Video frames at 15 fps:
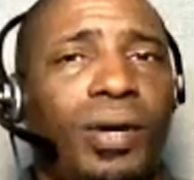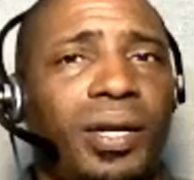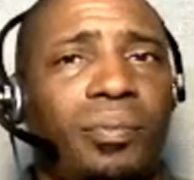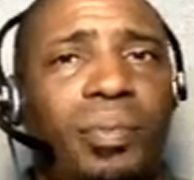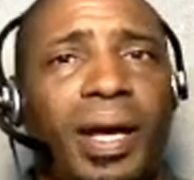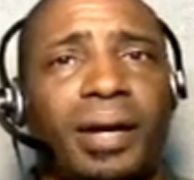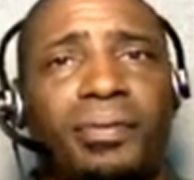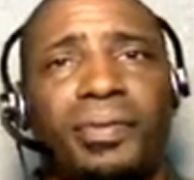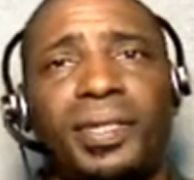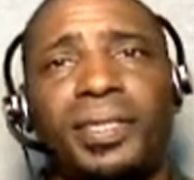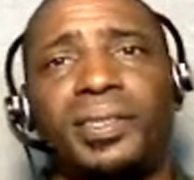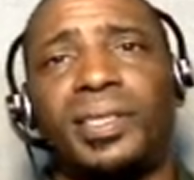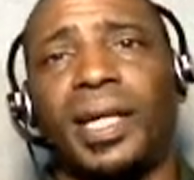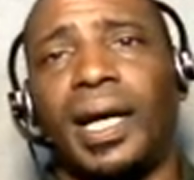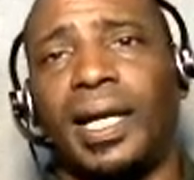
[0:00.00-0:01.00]
running back for
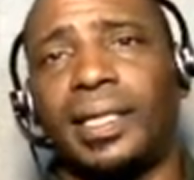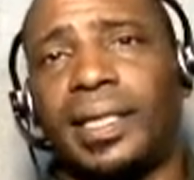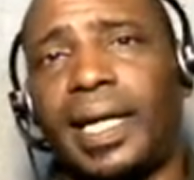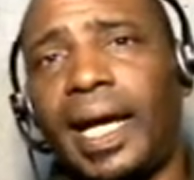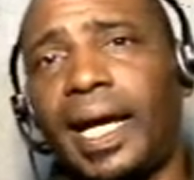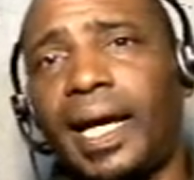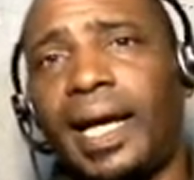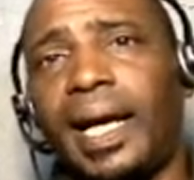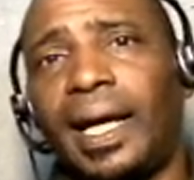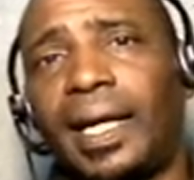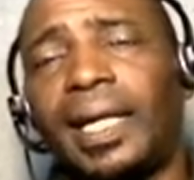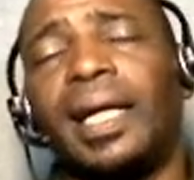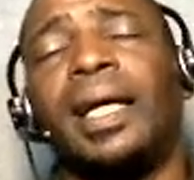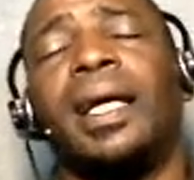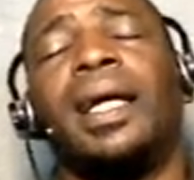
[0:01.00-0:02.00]
these guys.
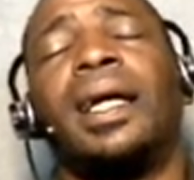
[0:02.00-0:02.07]
Cadillac.